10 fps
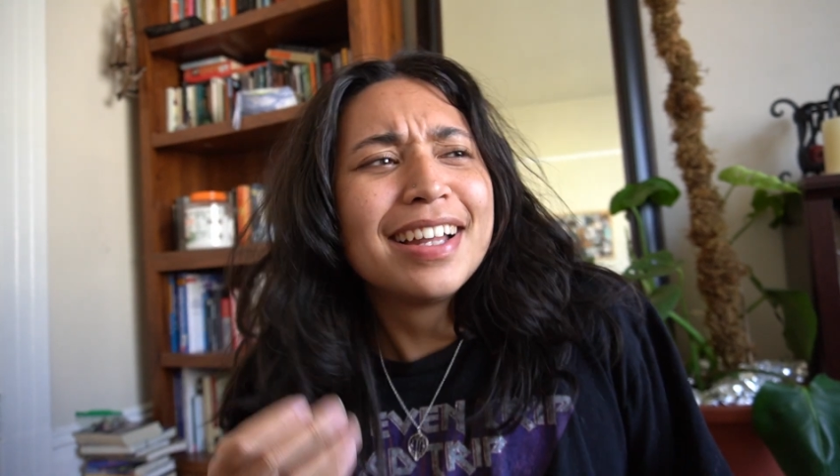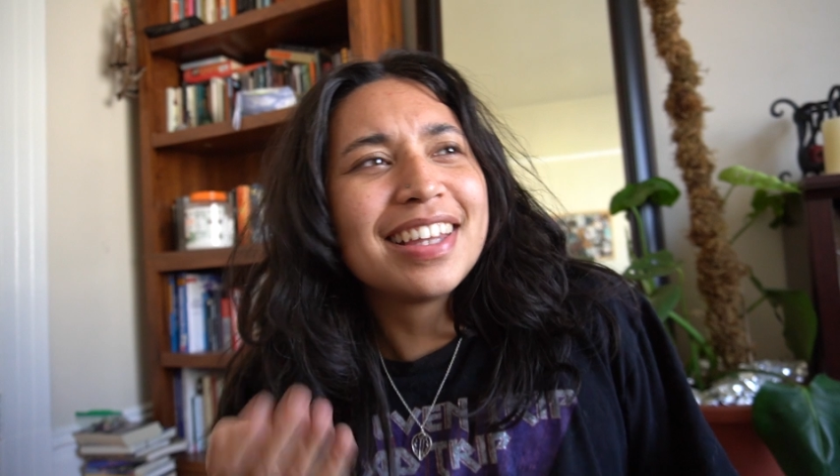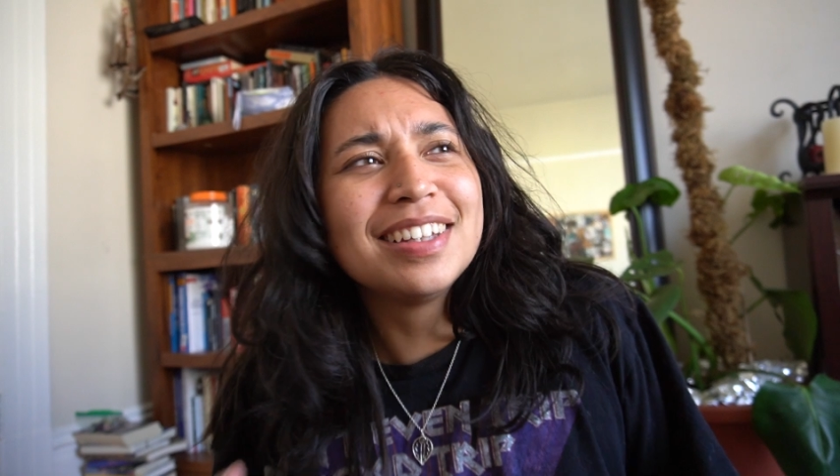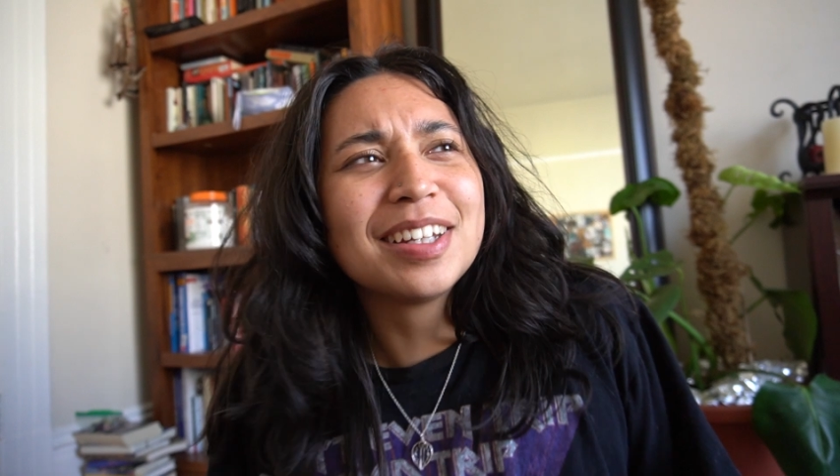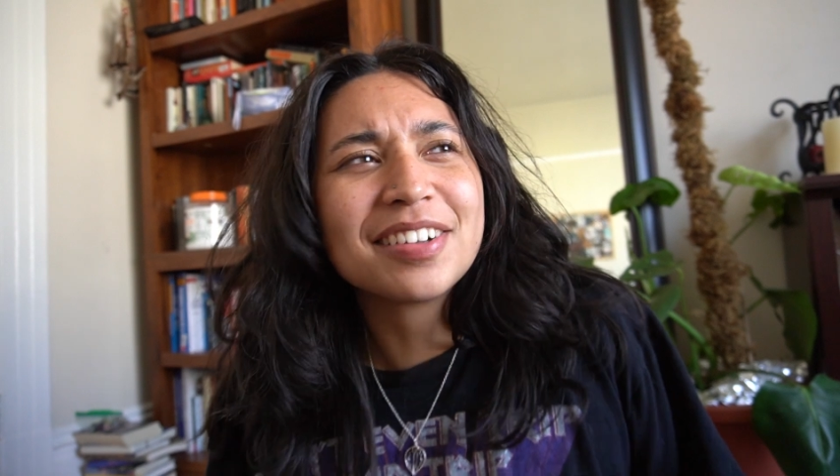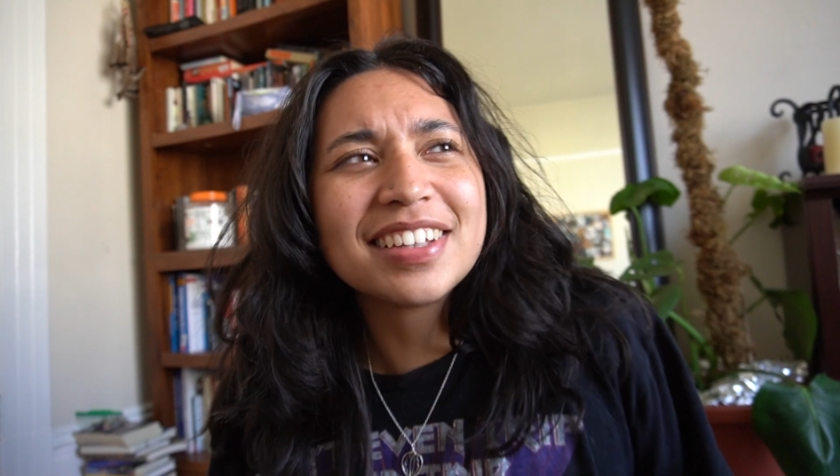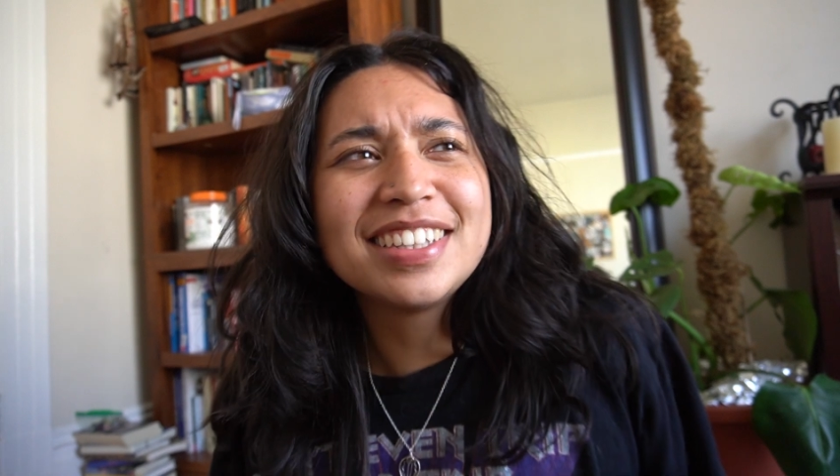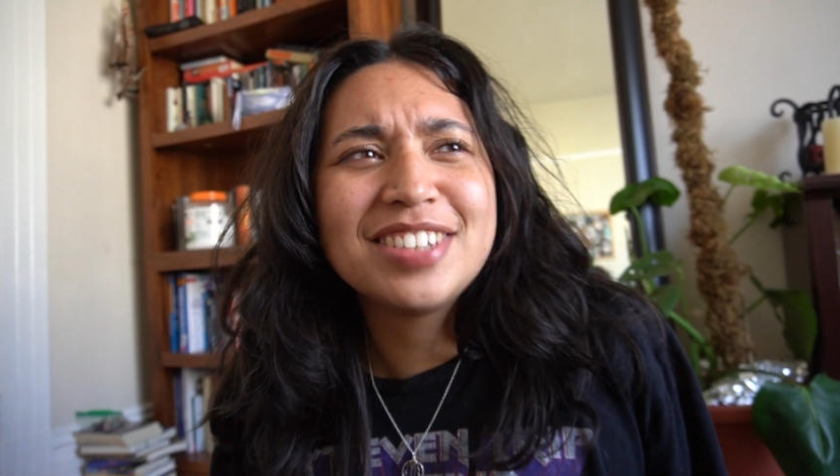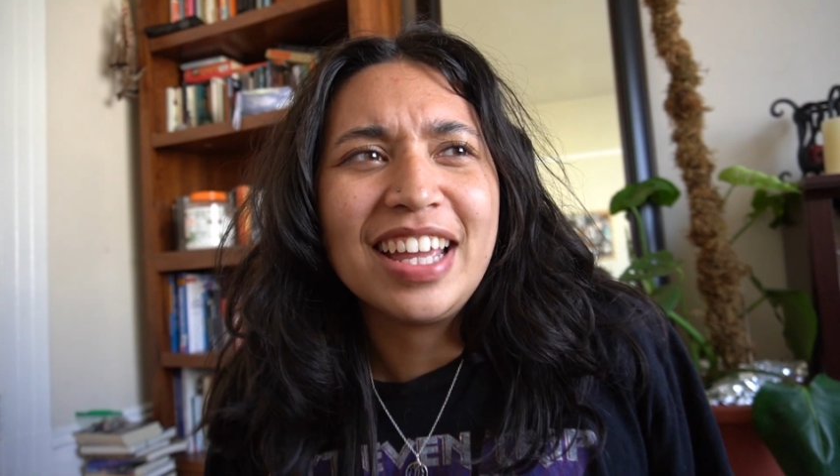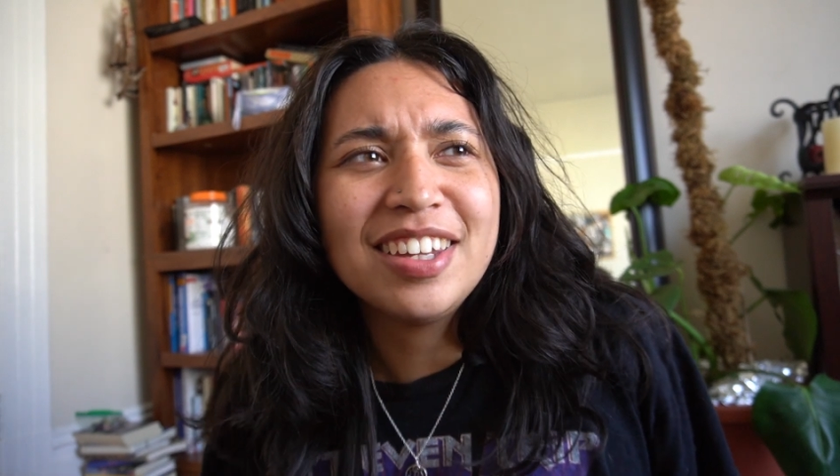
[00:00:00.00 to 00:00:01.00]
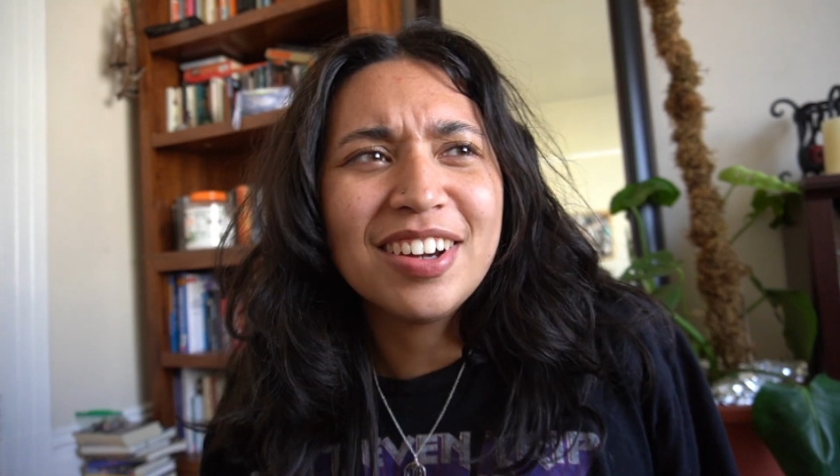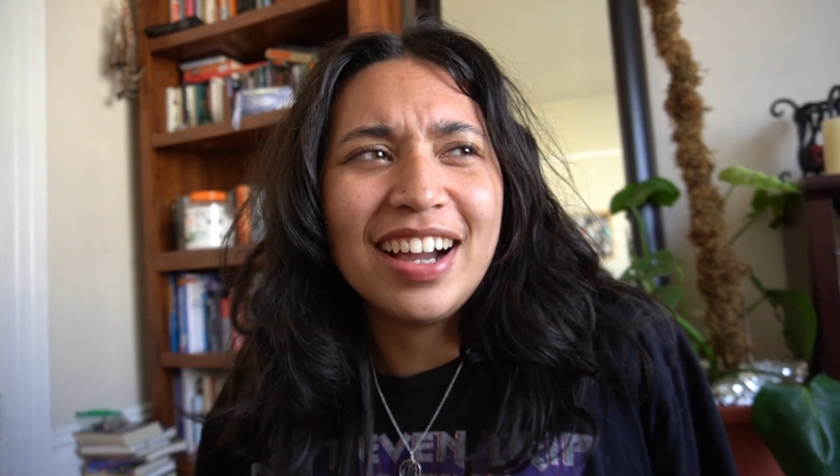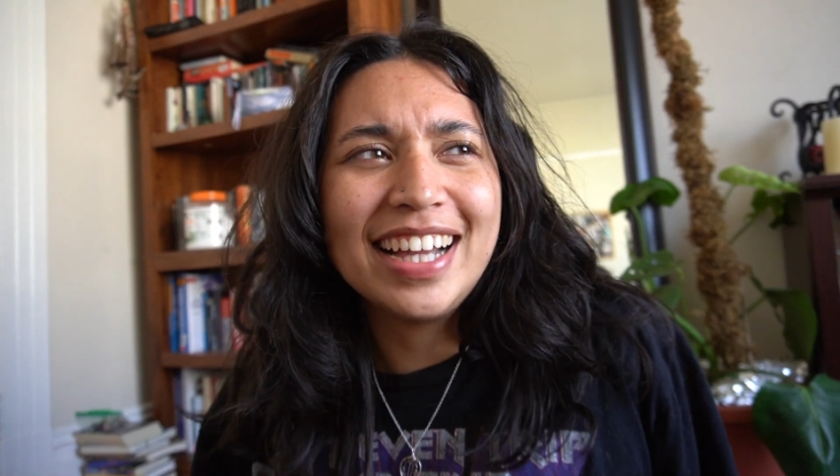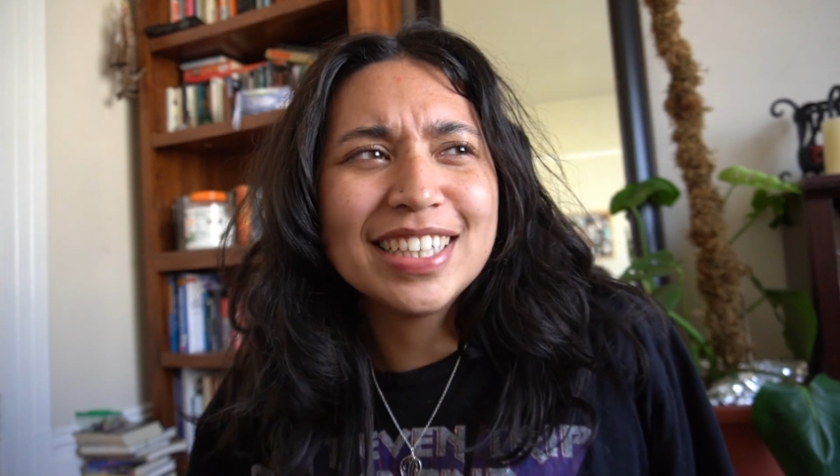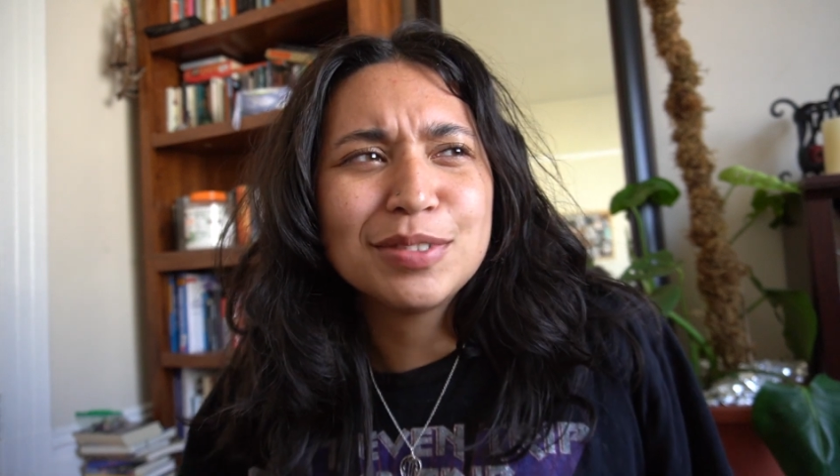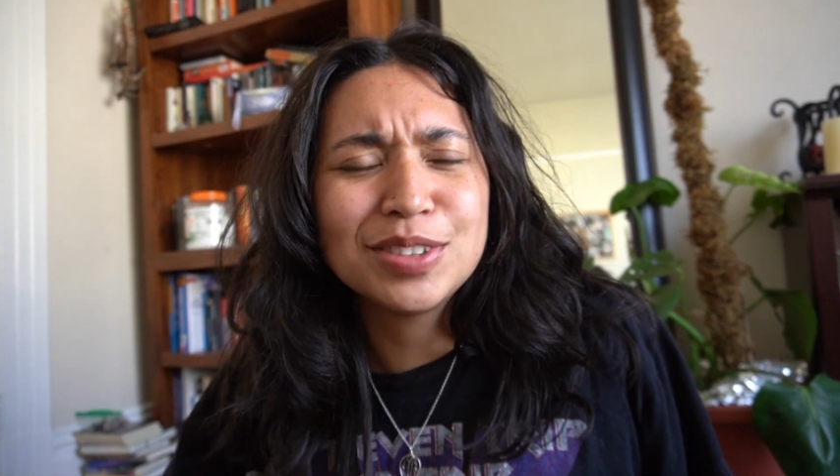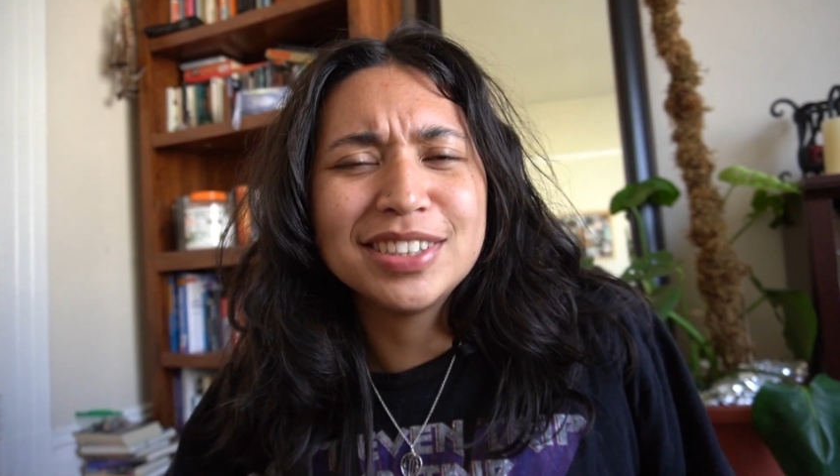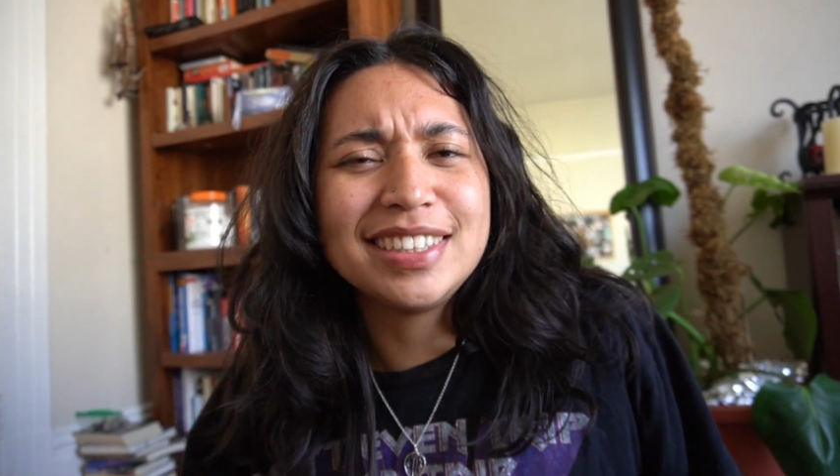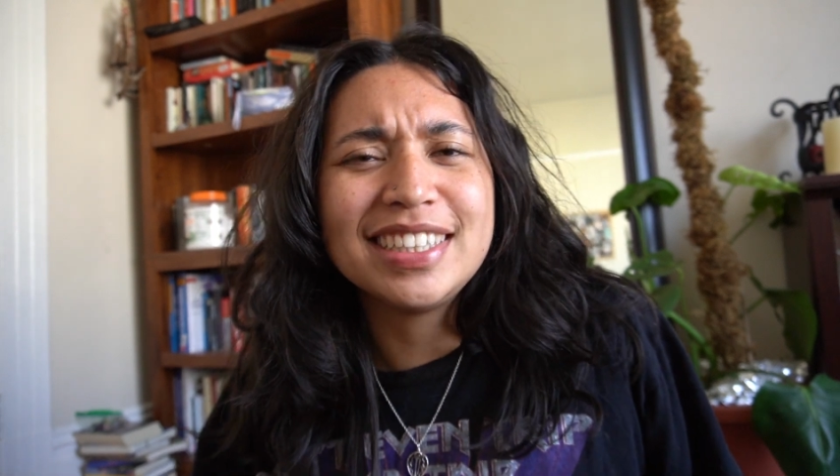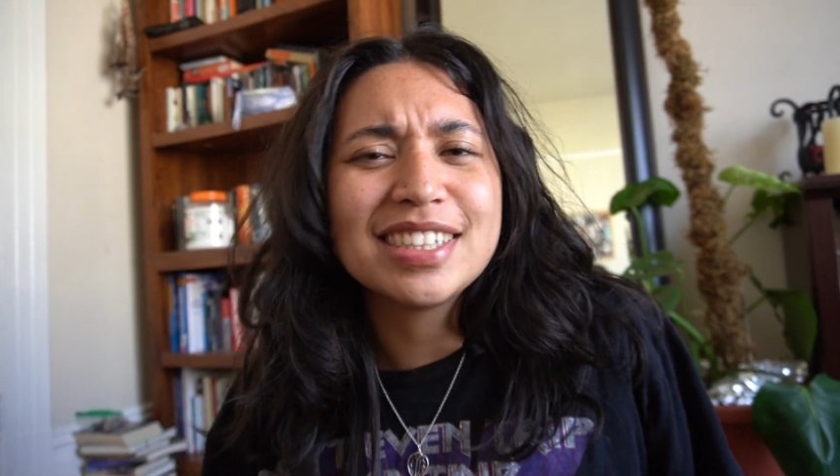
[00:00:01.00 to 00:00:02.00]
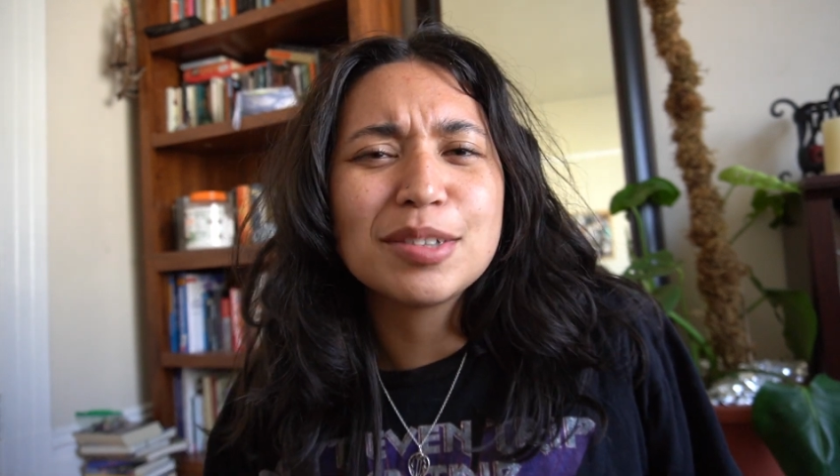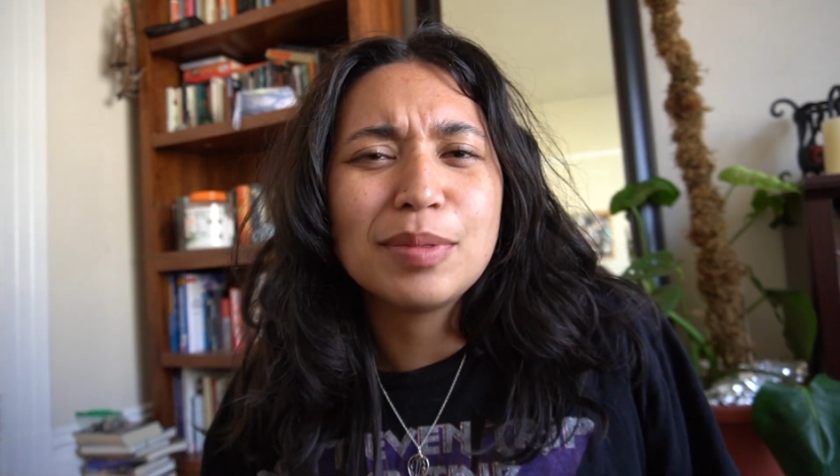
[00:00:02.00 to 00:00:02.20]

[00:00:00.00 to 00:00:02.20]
They literally check your eyes for diseases